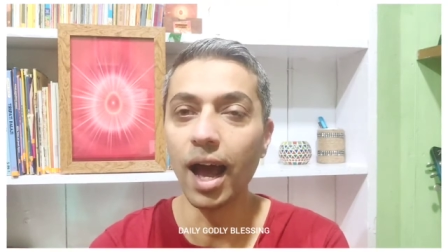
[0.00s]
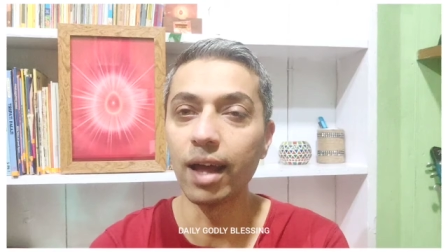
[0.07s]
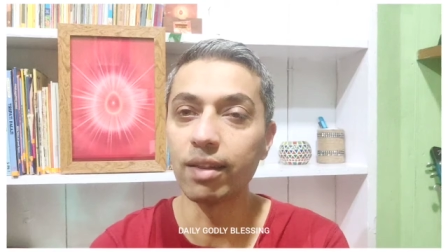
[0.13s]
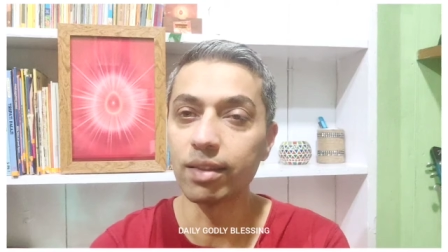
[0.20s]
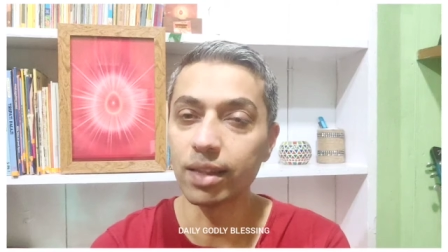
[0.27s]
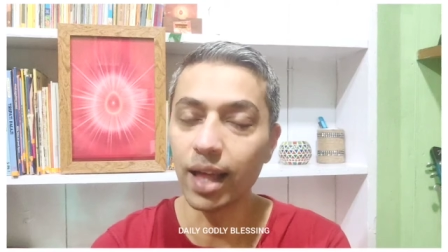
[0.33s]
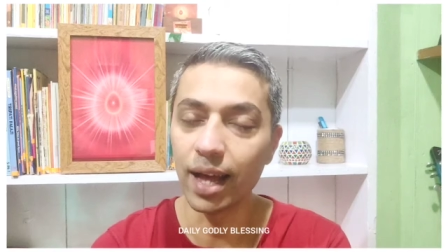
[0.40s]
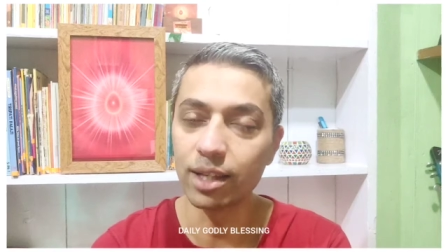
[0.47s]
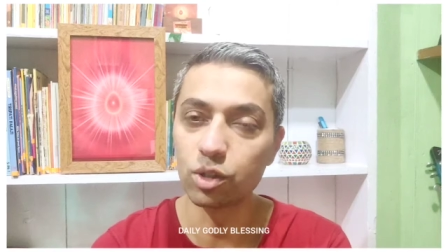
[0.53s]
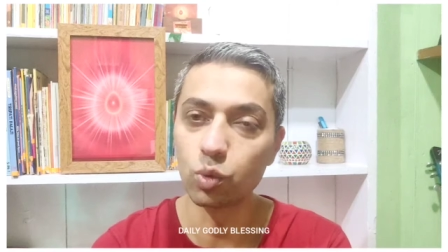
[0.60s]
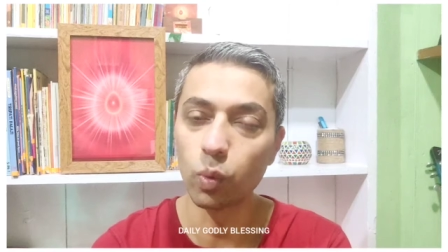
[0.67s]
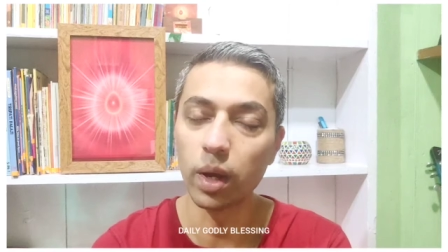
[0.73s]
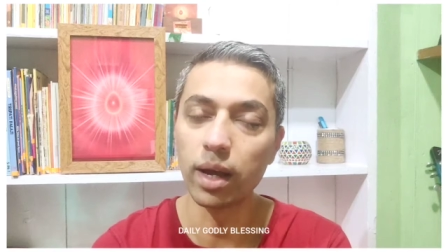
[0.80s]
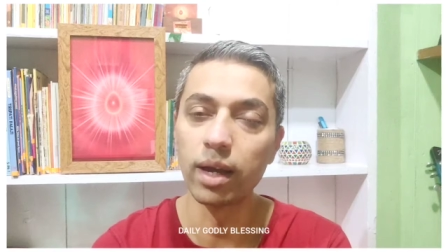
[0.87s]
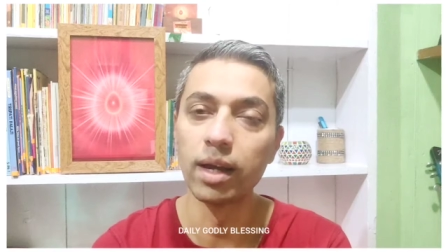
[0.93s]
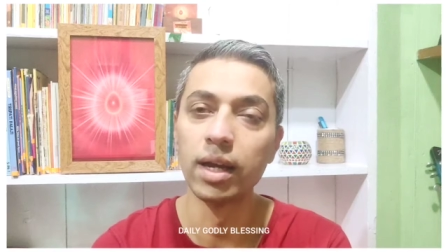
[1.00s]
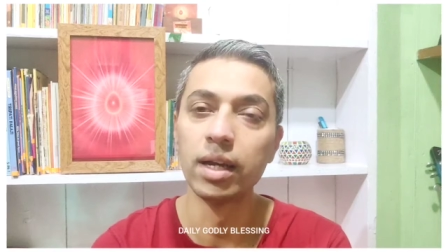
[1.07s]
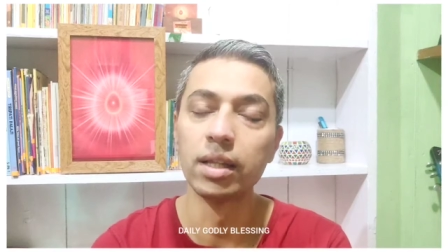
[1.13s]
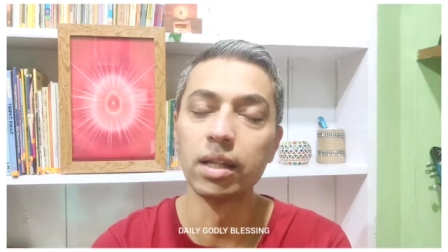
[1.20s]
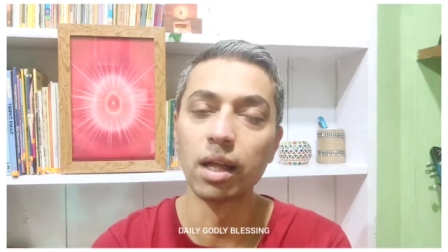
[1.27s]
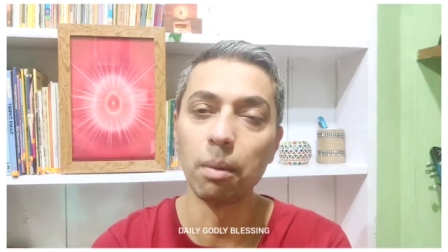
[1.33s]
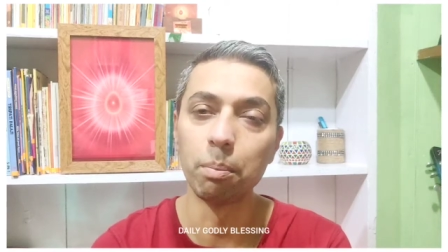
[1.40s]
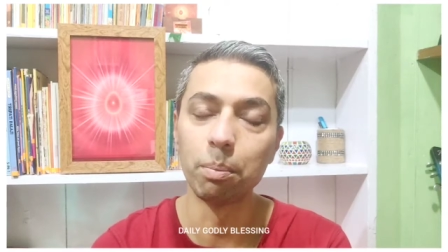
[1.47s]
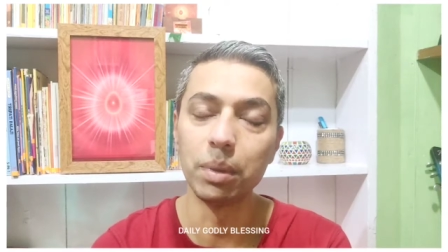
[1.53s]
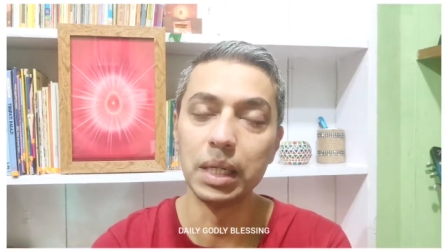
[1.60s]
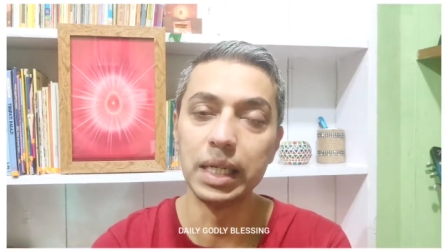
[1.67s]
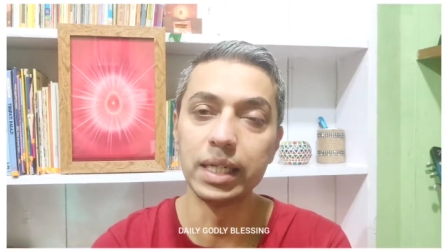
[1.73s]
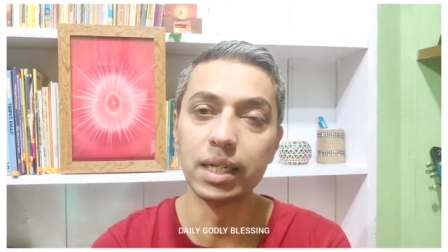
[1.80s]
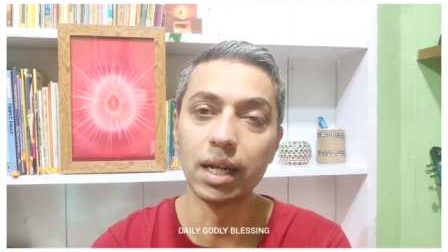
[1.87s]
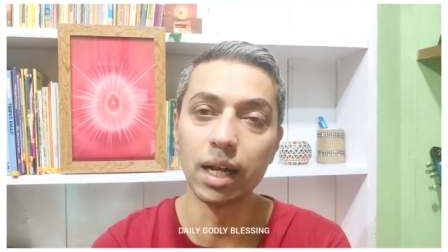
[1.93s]
And that's where the
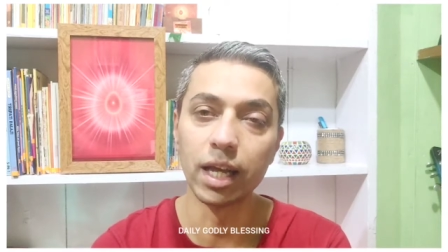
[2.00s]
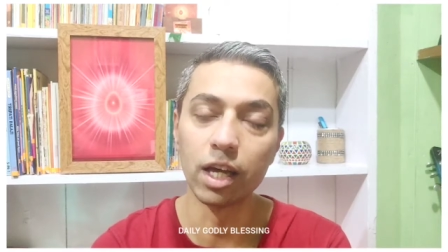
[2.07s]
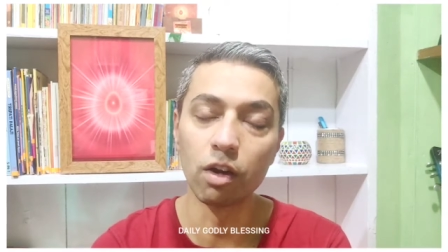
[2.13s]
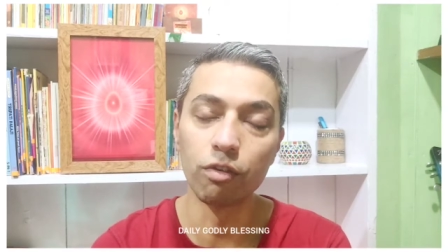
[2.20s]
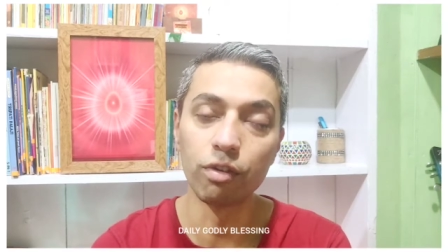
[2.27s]
complete layer